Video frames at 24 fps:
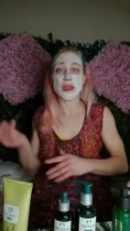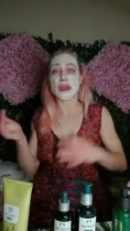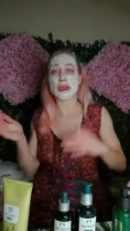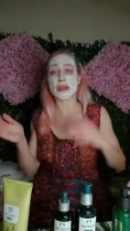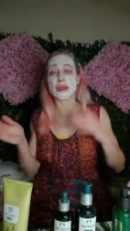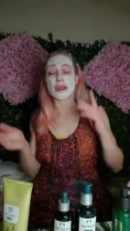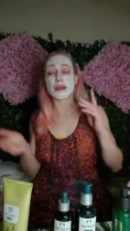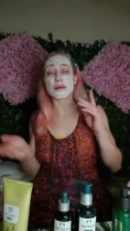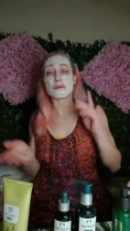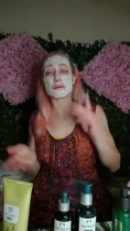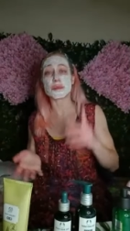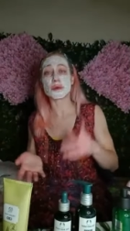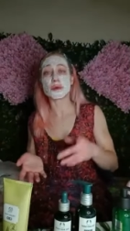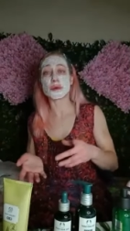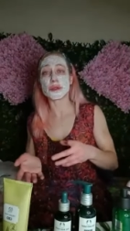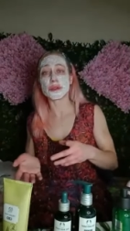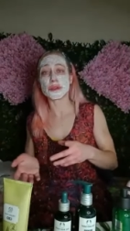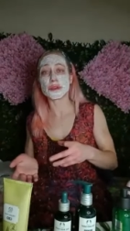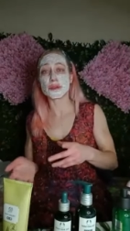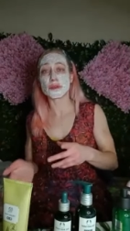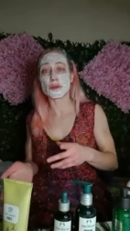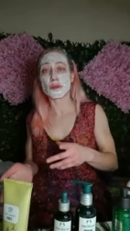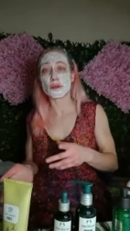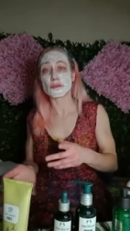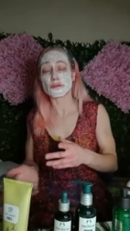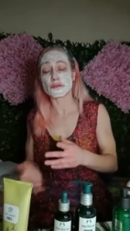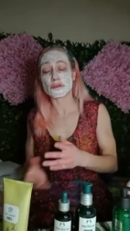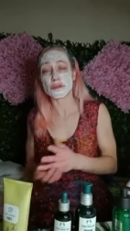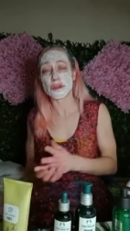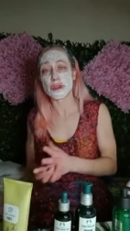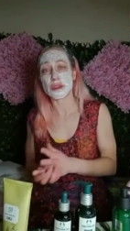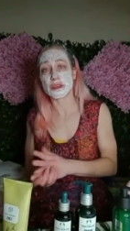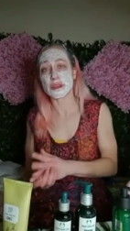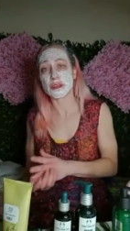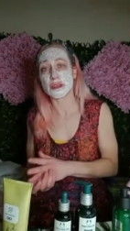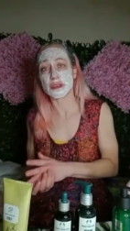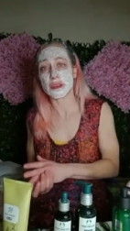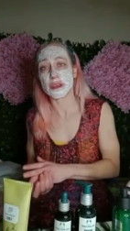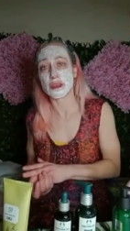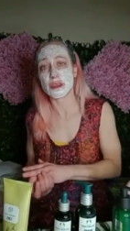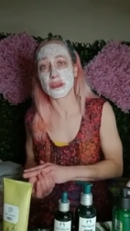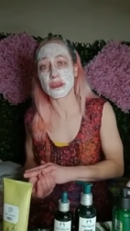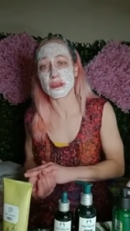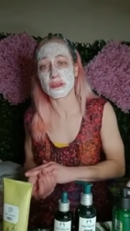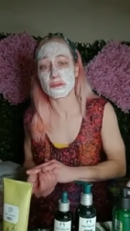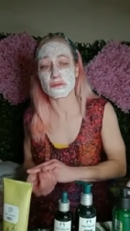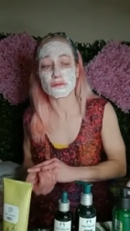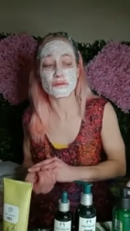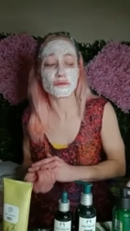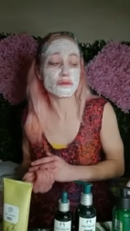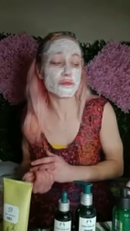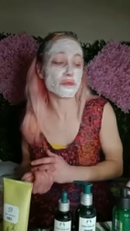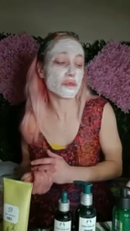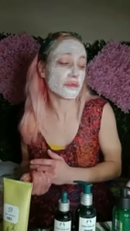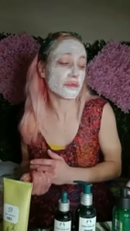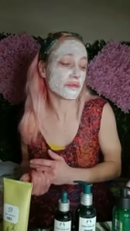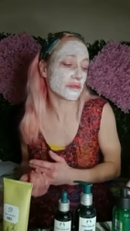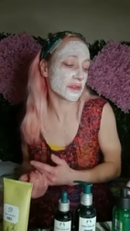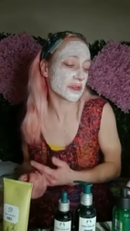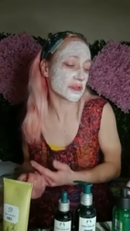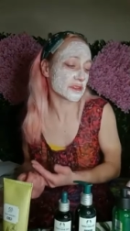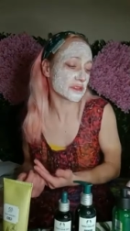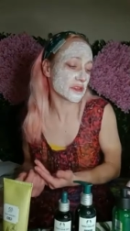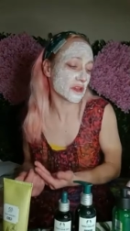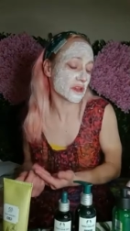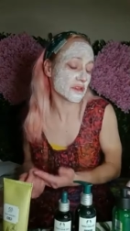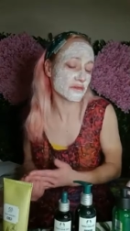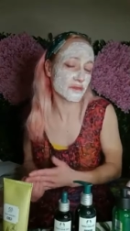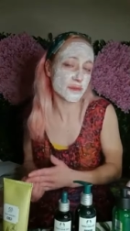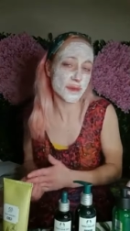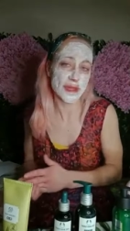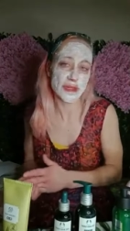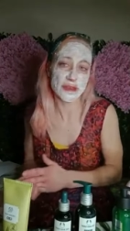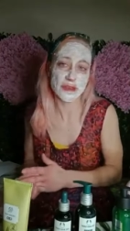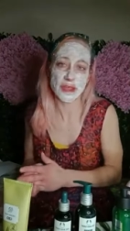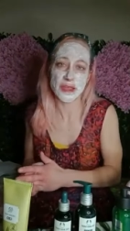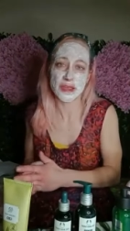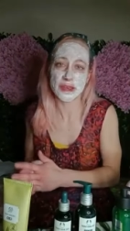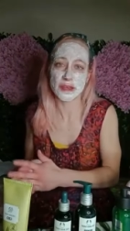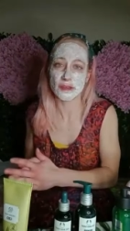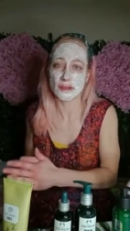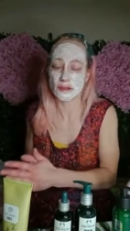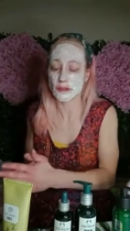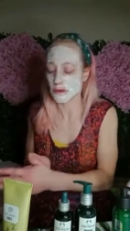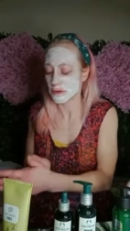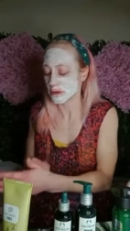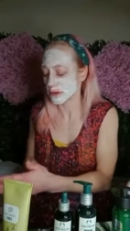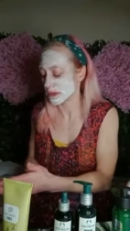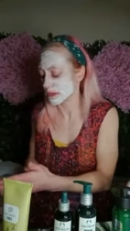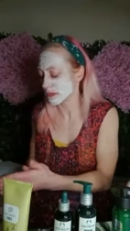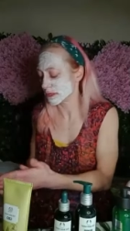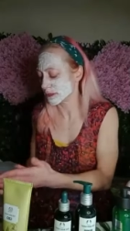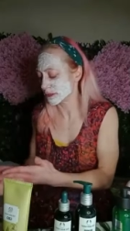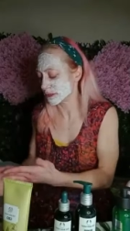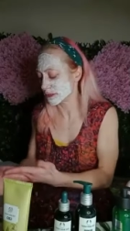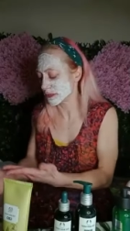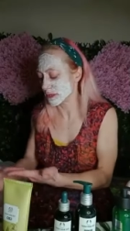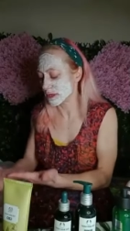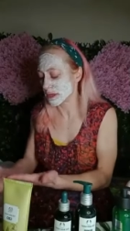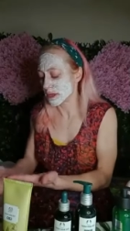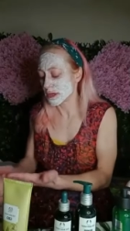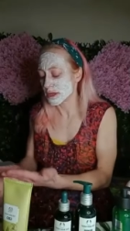I am putting an order in roughly sort of about 9 o'clock-ish.